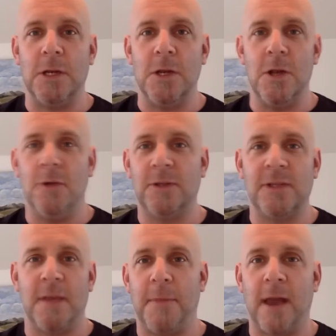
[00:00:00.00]
notice
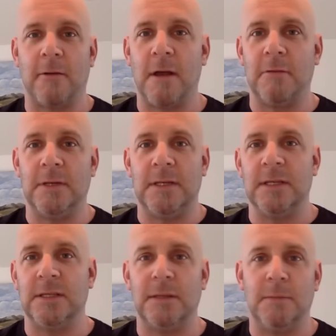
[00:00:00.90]
that background
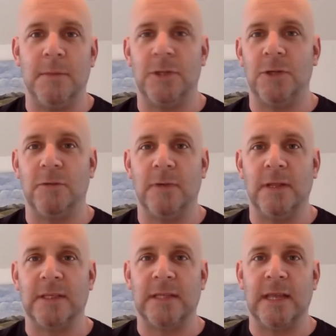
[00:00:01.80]
doesn't mention
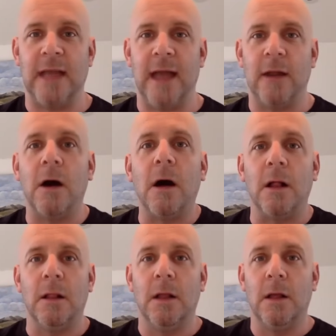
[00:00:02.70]
real estate at
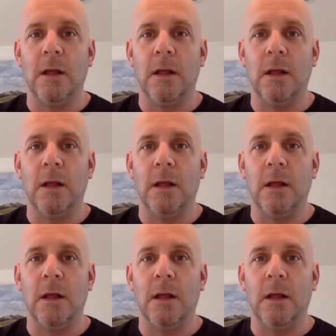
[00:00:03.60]
all,